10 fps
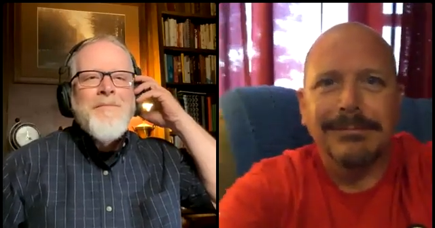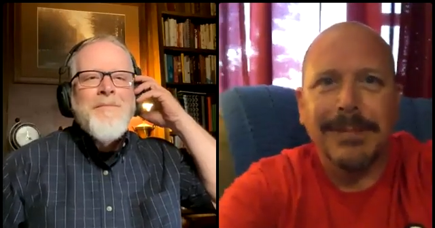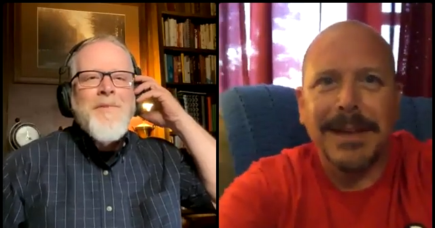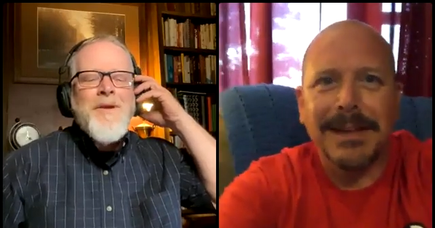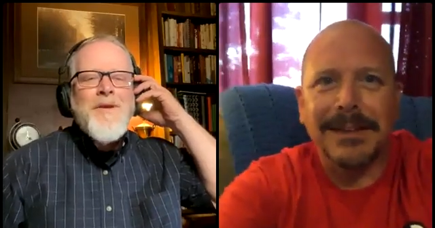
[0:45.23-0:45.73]

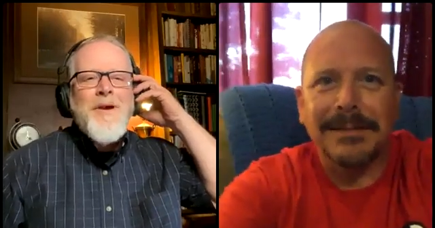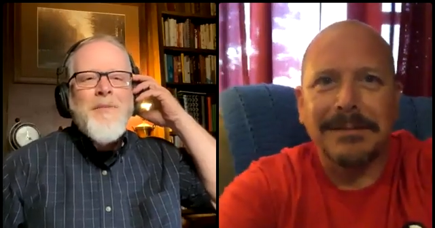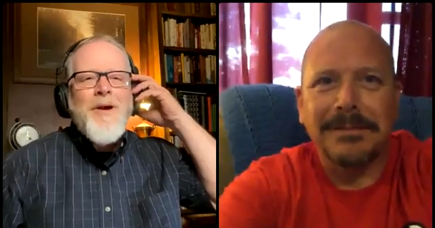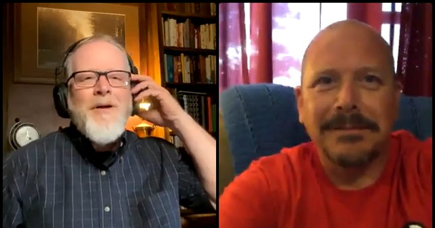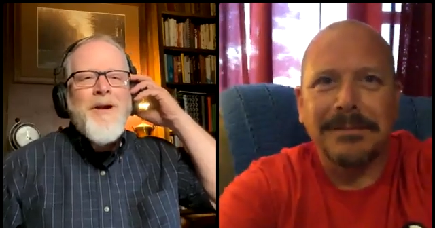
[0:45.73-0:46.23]
Speaker 1: Hey. Can you
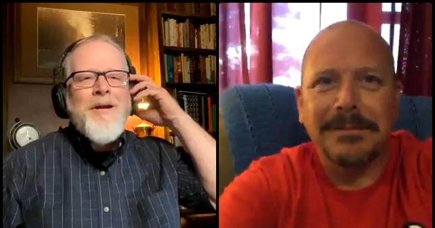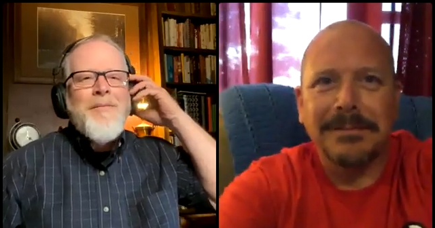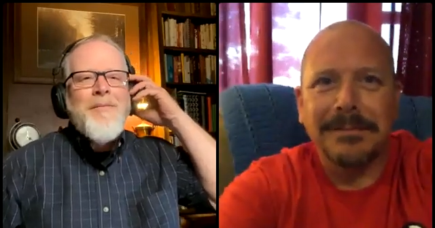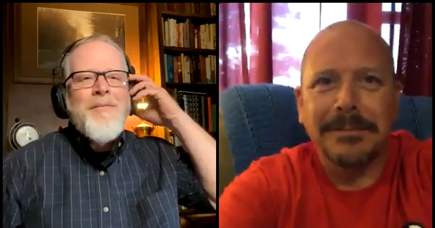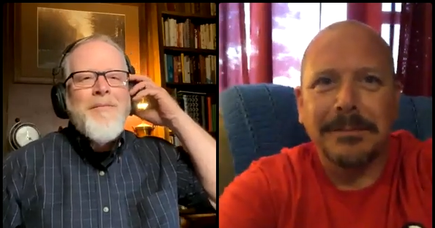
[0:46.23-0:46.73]
hear me all right?
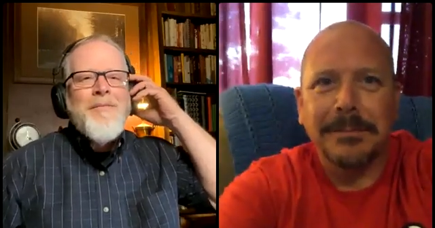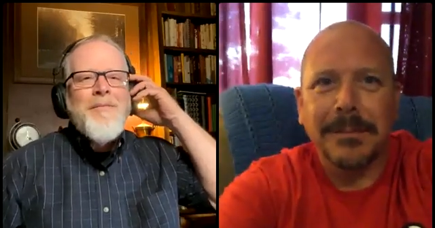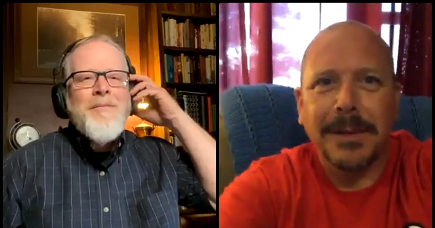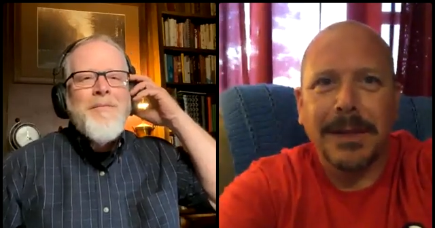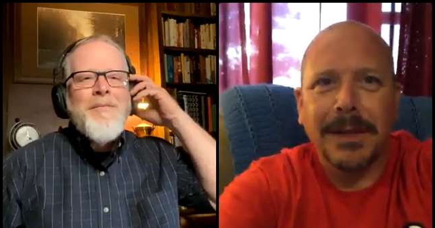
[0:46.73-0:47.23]

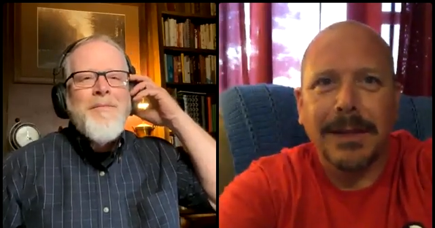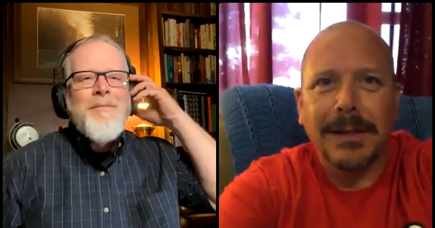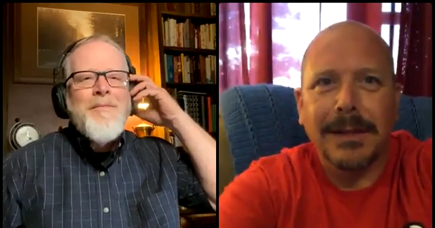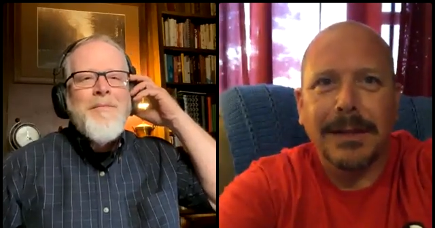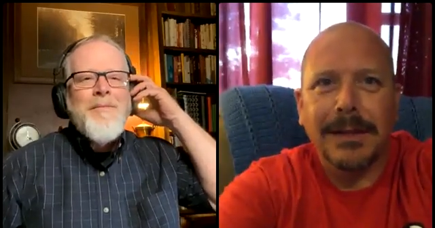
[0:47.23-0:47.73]

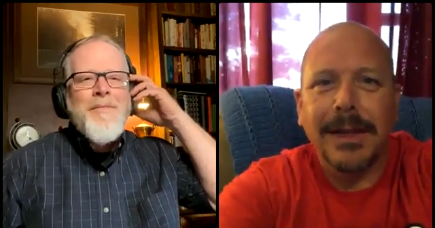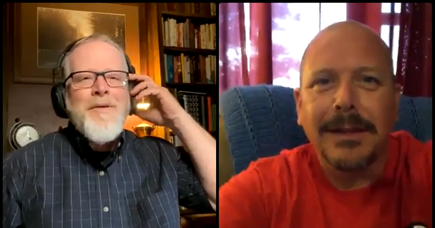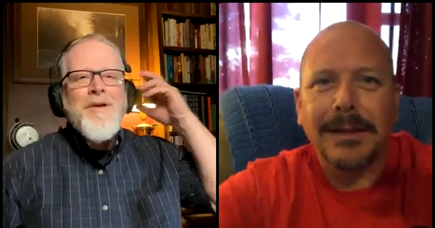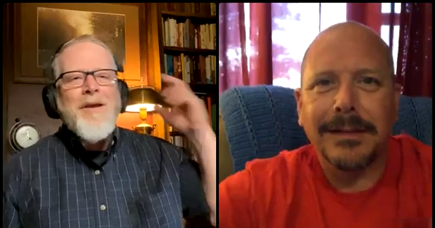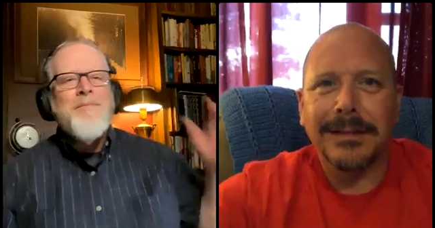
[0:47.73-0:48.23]
Yeah.
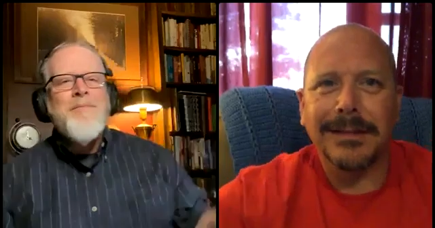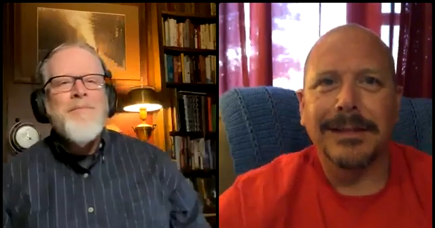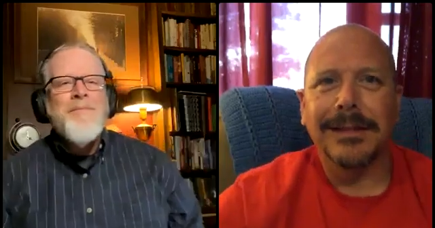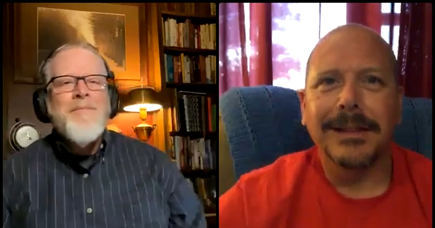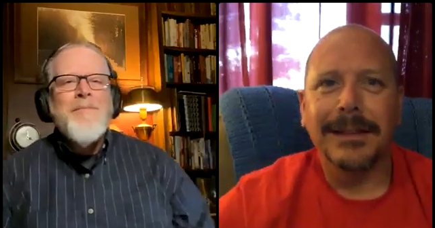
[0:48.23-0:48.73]
Okay.
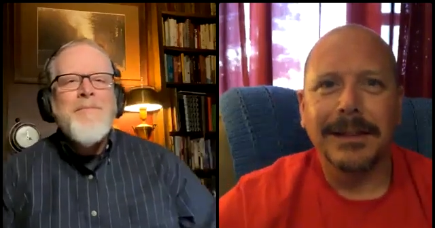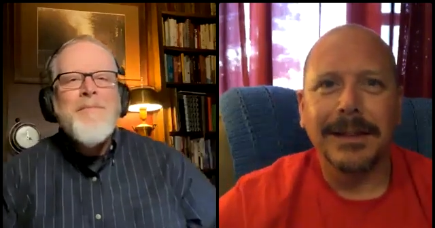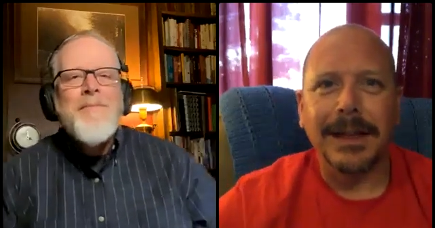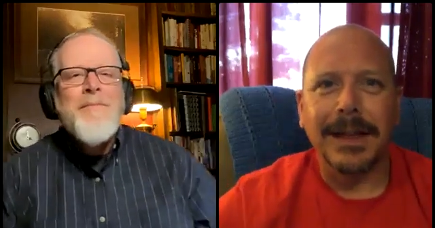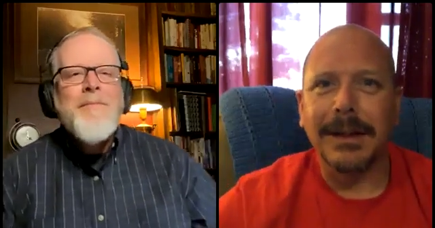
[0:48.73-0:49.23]

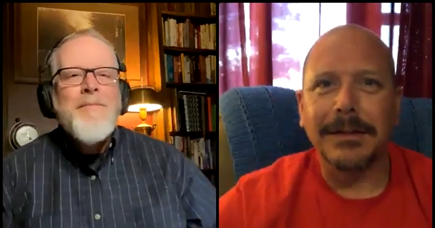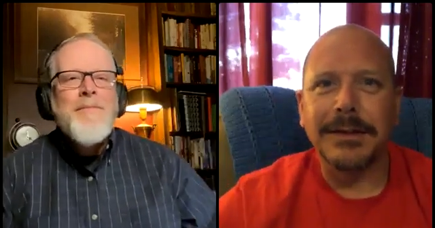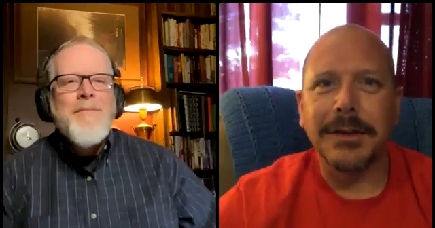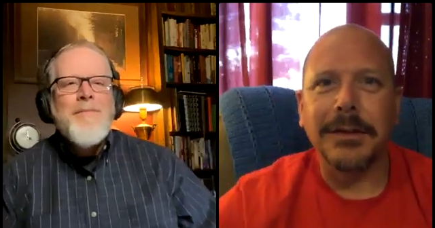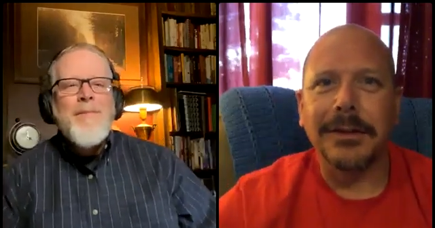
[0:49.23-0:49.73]
Speaker 2: I can't hear the
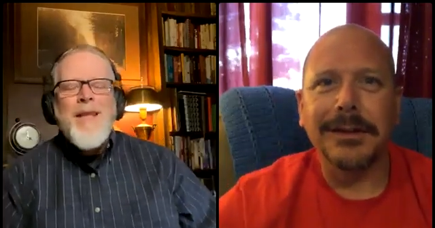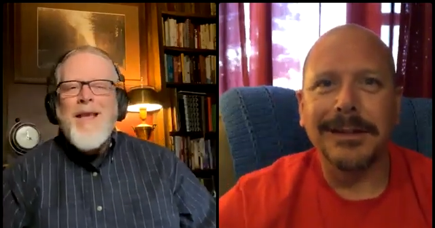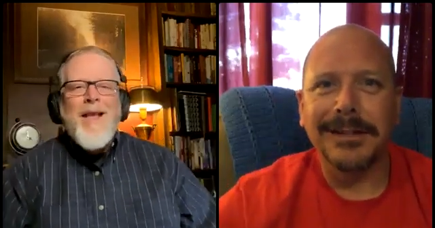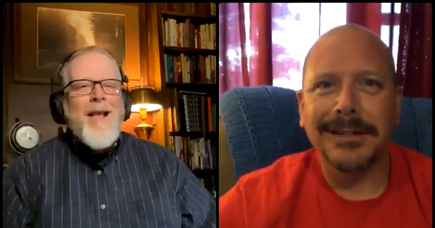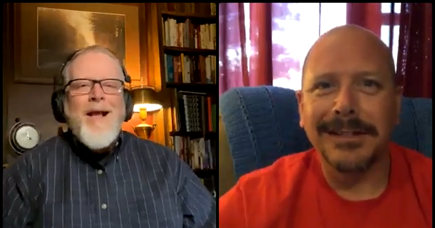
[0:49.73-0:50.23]
song.
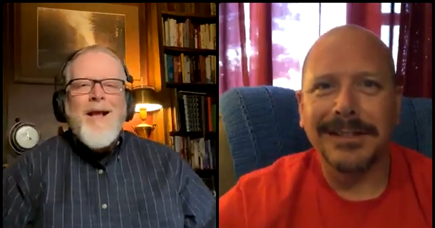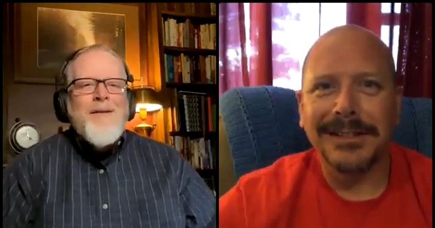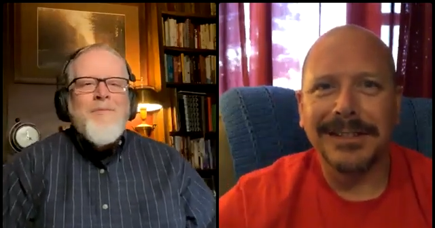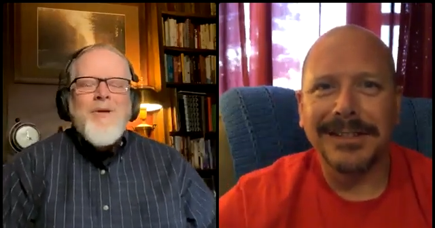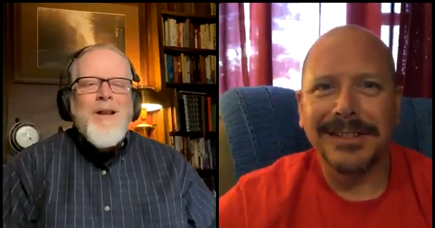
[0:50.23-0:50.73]

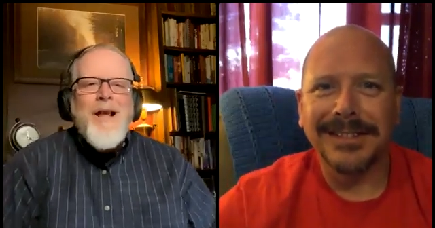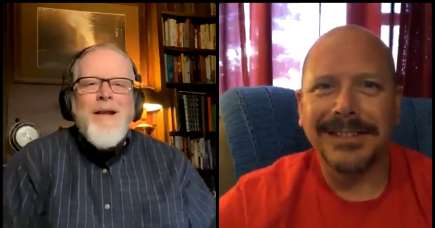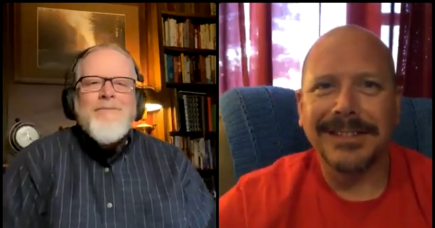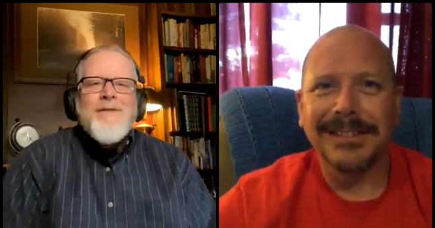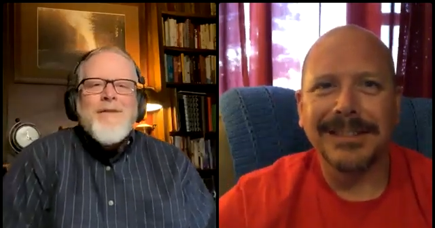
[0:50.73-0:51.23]
Speaker 1: We're gonna
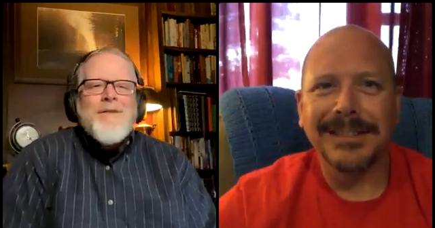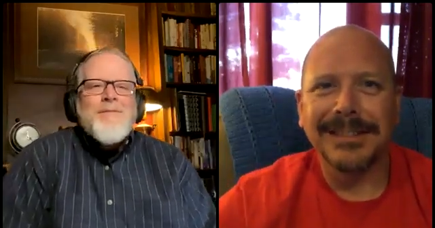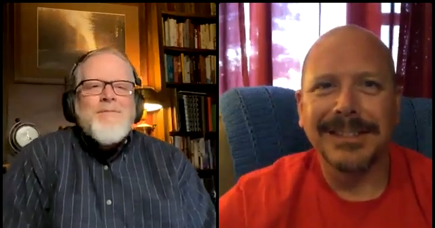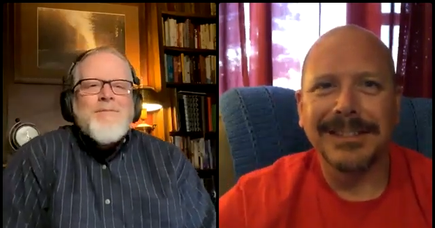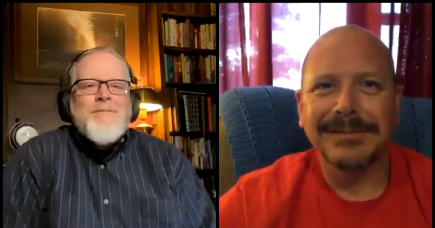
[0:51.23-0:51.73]
have to
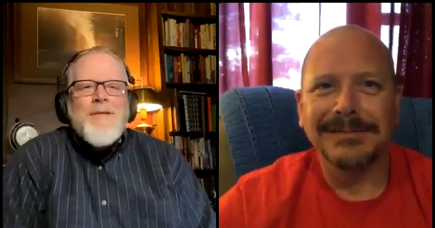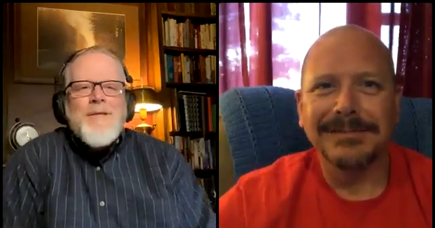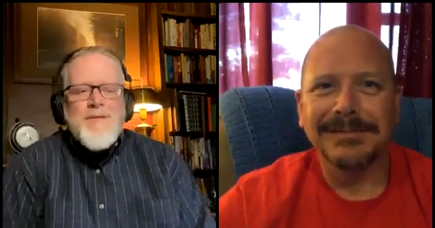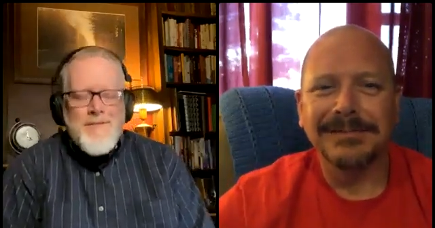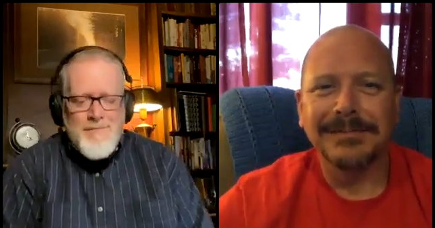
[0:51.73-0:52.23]

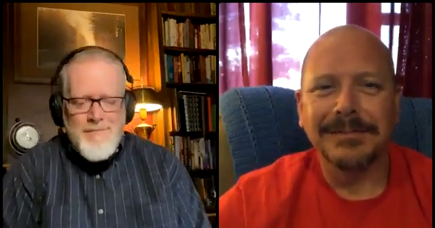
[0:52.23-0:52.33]
just,